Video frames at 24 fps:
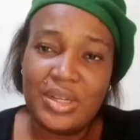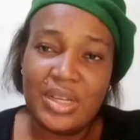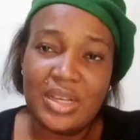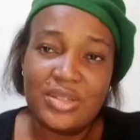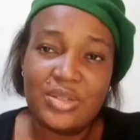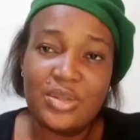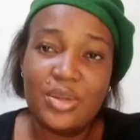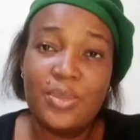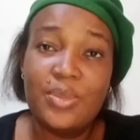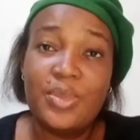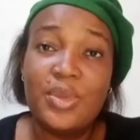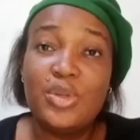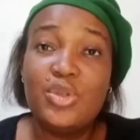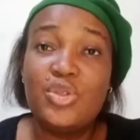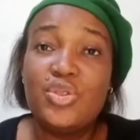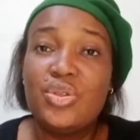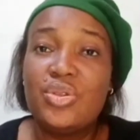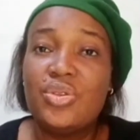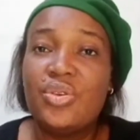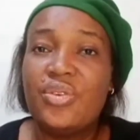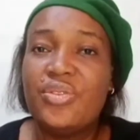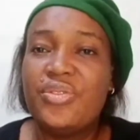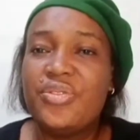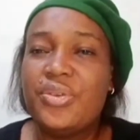There's something you
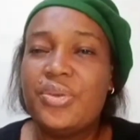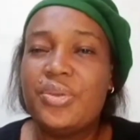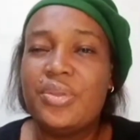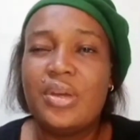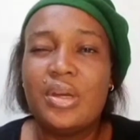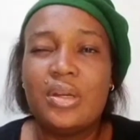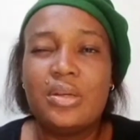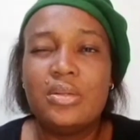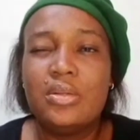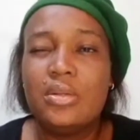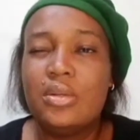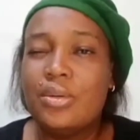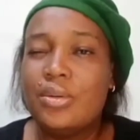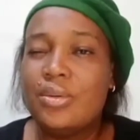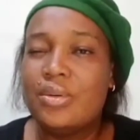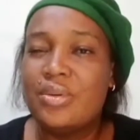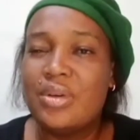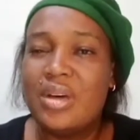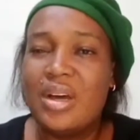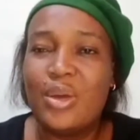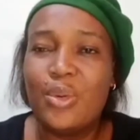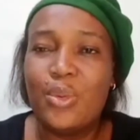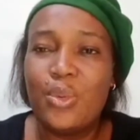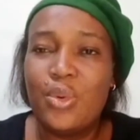should not feel that, no,
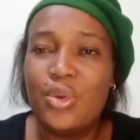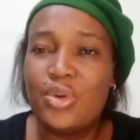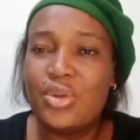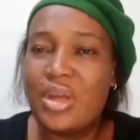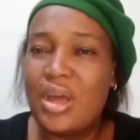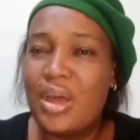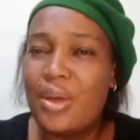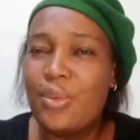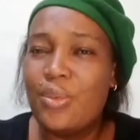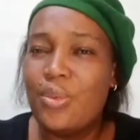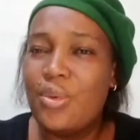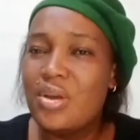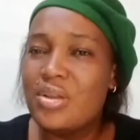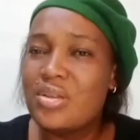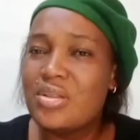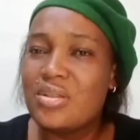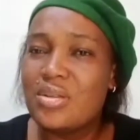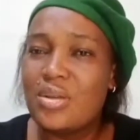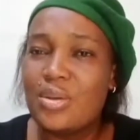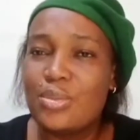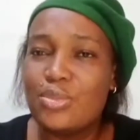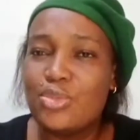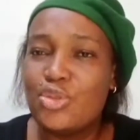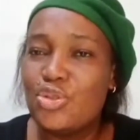I
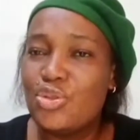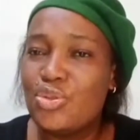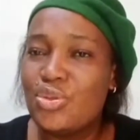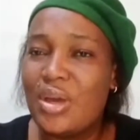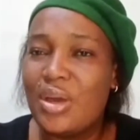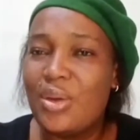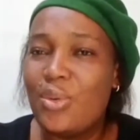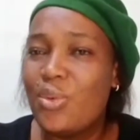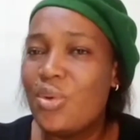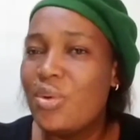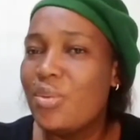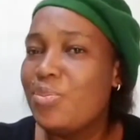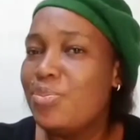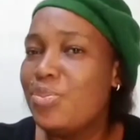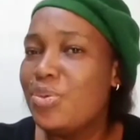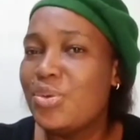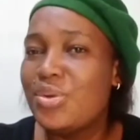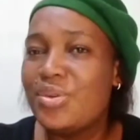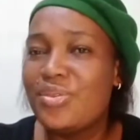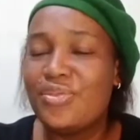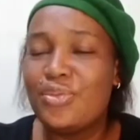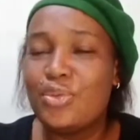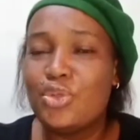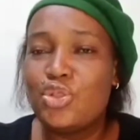wore
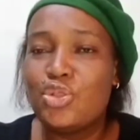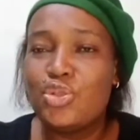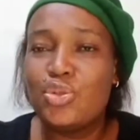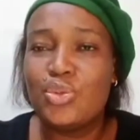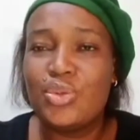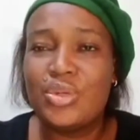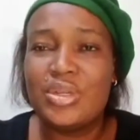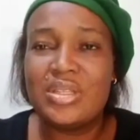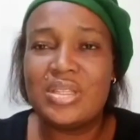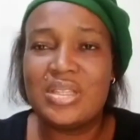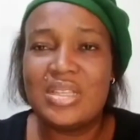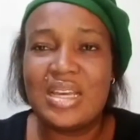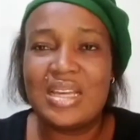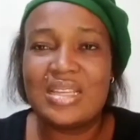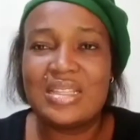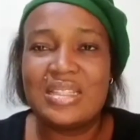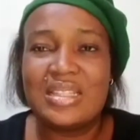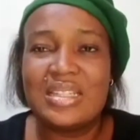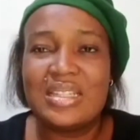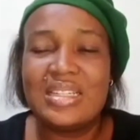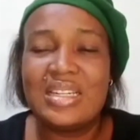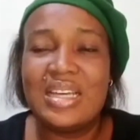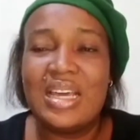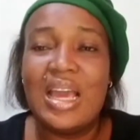beautiful shoes
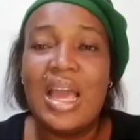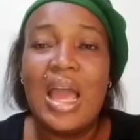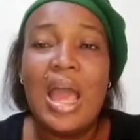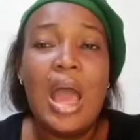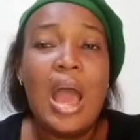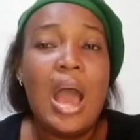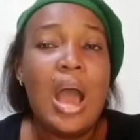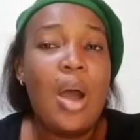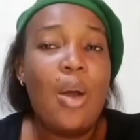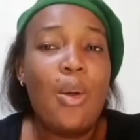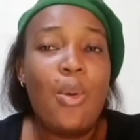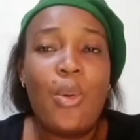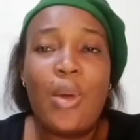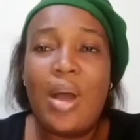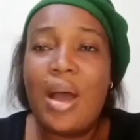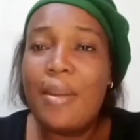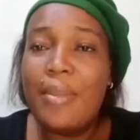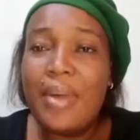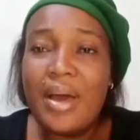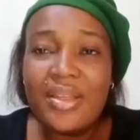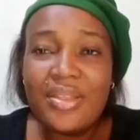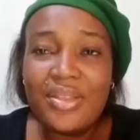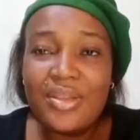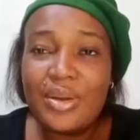yesterday, why
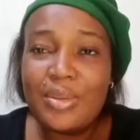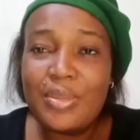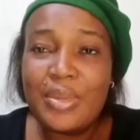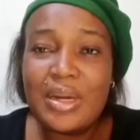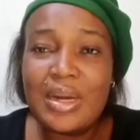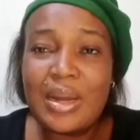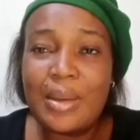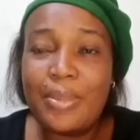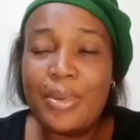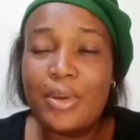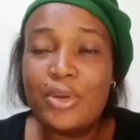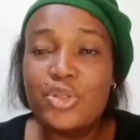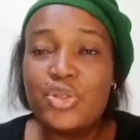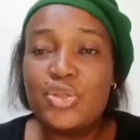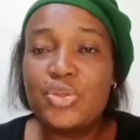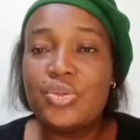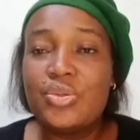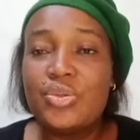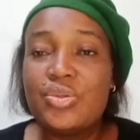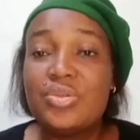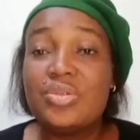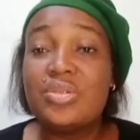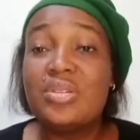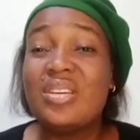am I dreaming about
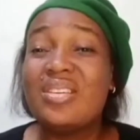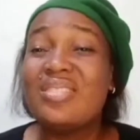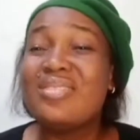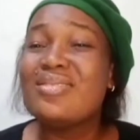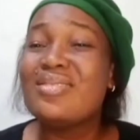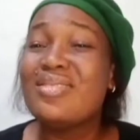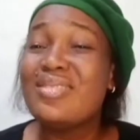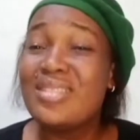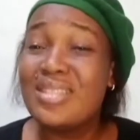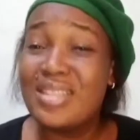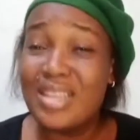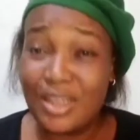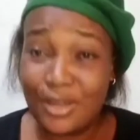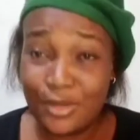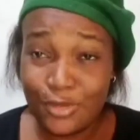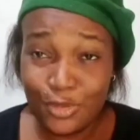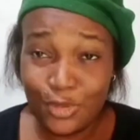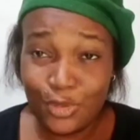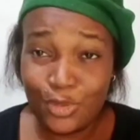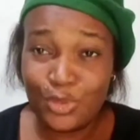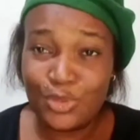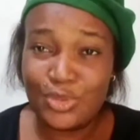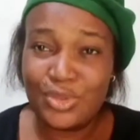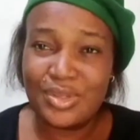shoe today? Take
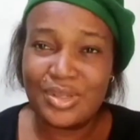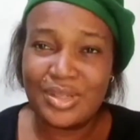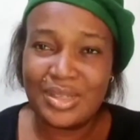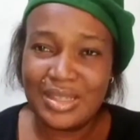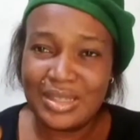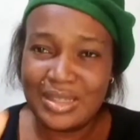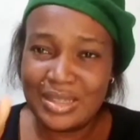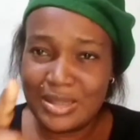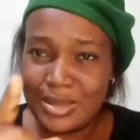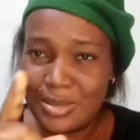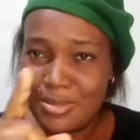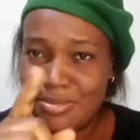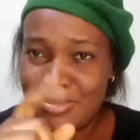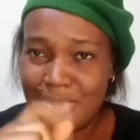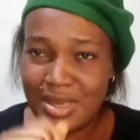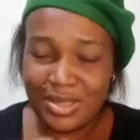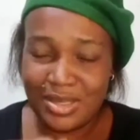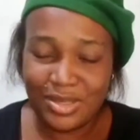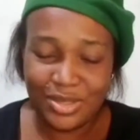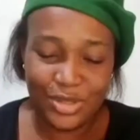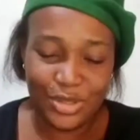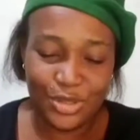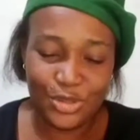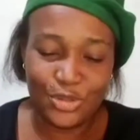notes, it's a
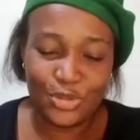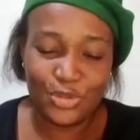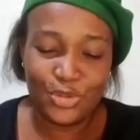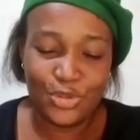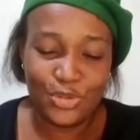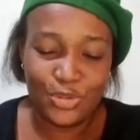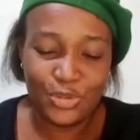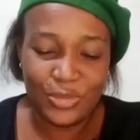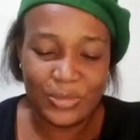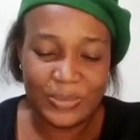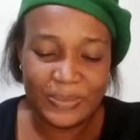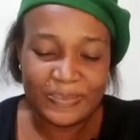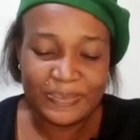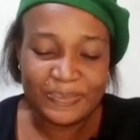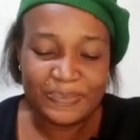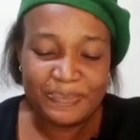message to you.